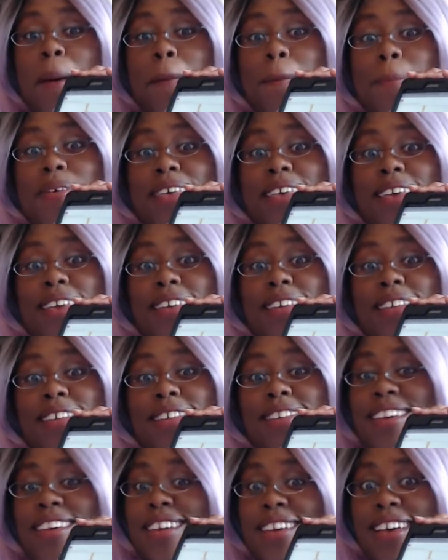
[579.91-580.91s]
But
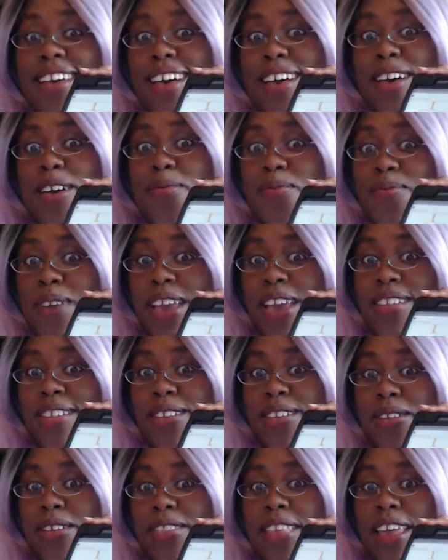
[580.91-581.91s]
yeah, face,
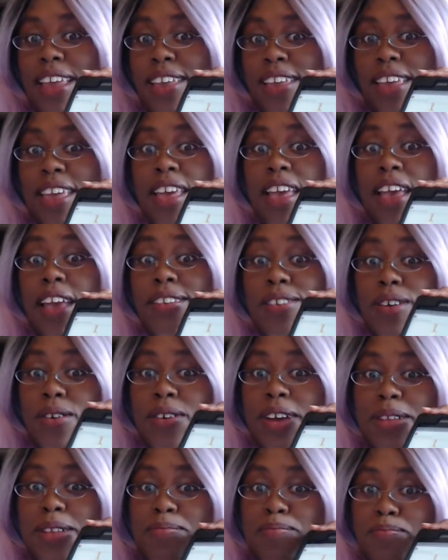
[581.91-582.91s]
like You
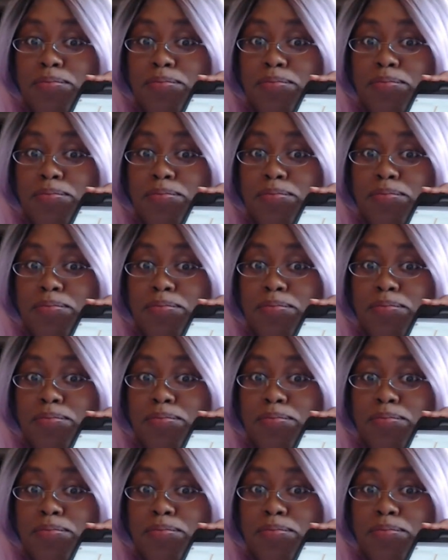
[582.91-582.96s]
could